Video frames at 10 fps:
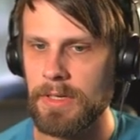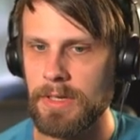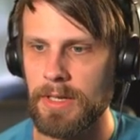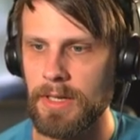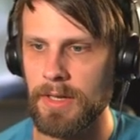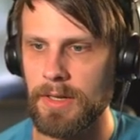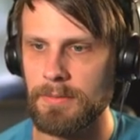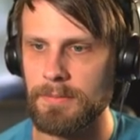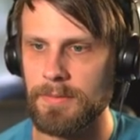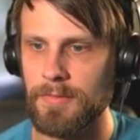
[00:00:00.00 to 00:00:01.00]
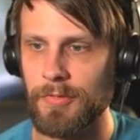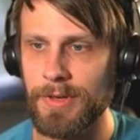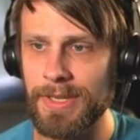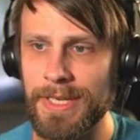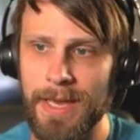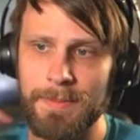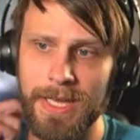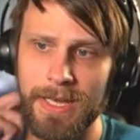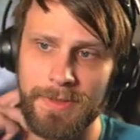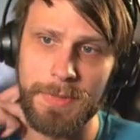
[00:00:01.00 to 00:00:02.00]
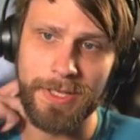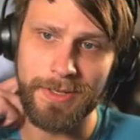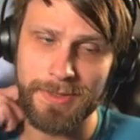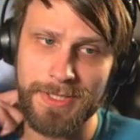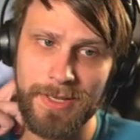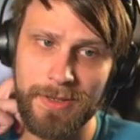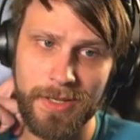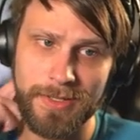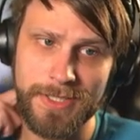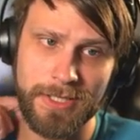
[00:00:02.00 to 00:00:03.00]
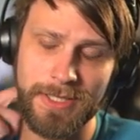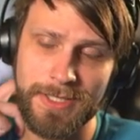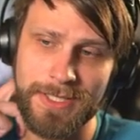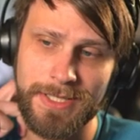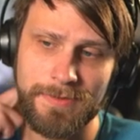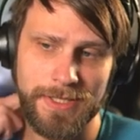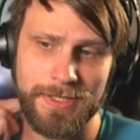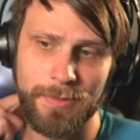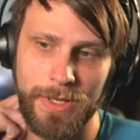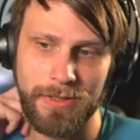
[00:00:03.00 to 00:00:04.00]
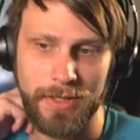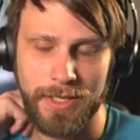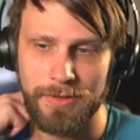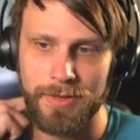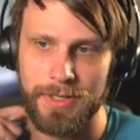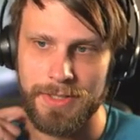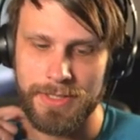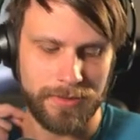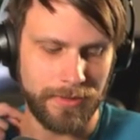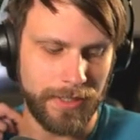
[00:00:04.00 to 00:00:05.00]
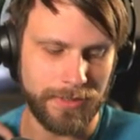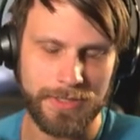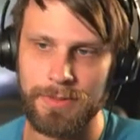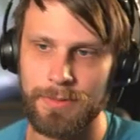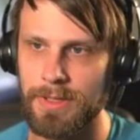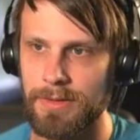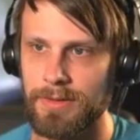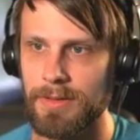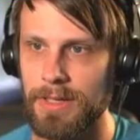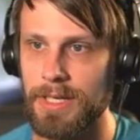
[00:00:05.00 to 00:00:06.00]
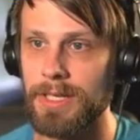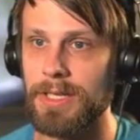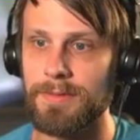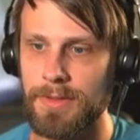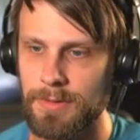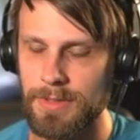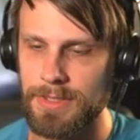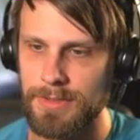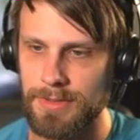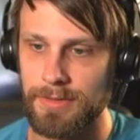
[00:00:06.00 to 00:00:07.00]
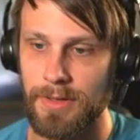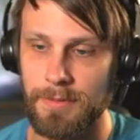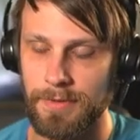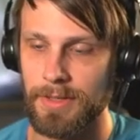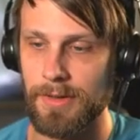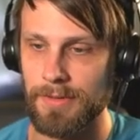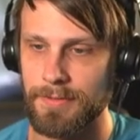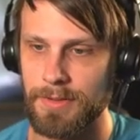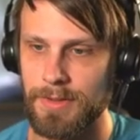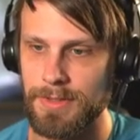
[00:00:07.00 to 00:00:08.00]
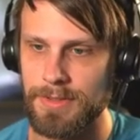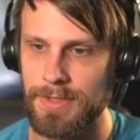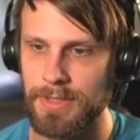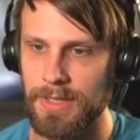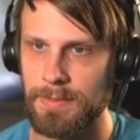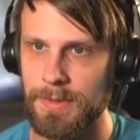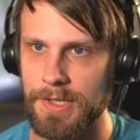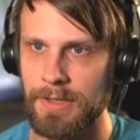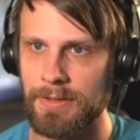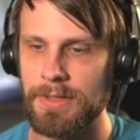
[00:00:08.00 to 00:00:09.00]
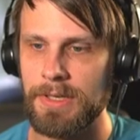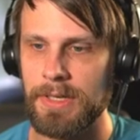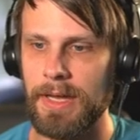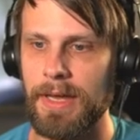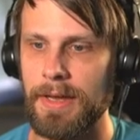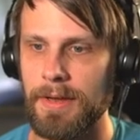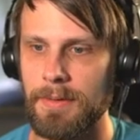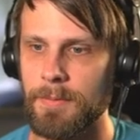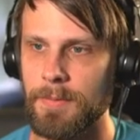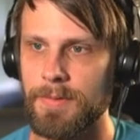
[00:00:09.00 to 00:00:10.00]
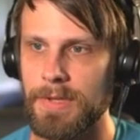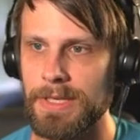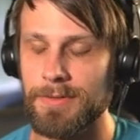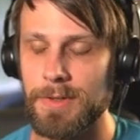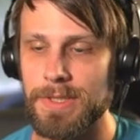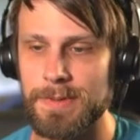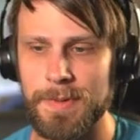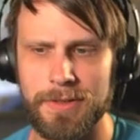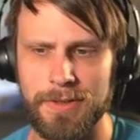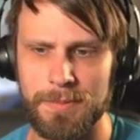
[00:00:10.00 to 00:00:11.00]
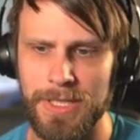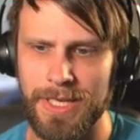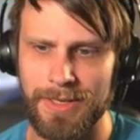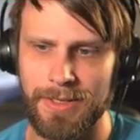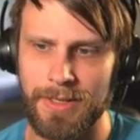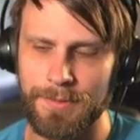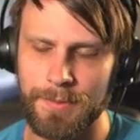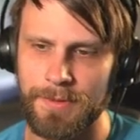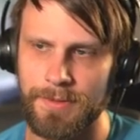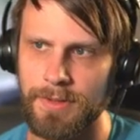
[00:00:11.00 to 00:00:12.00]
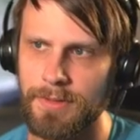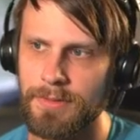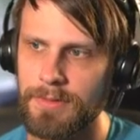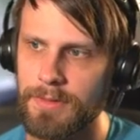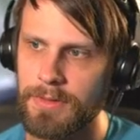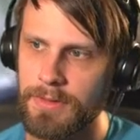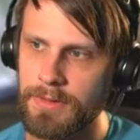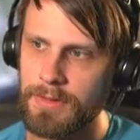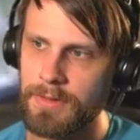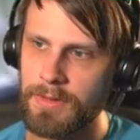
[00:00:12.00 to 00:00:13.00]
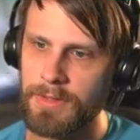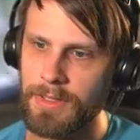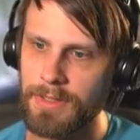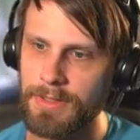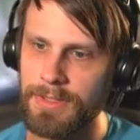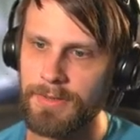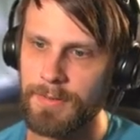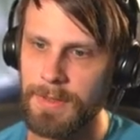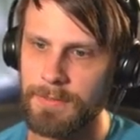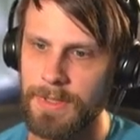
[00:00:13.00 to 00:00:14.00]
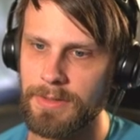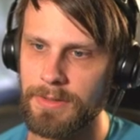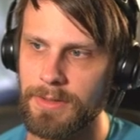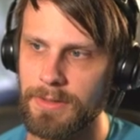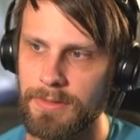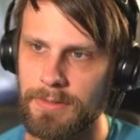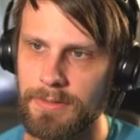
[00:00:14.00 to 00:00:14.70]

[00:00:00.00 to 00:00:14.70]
Um, really happy to have the blood on the snow, honestly. It just gives us a way later on to like deal with any of the creatures or hopefully all of the creatures that they play. Um, the Invoke Despair could be kind of nice. We'll see. Elite Spellbinder, huh?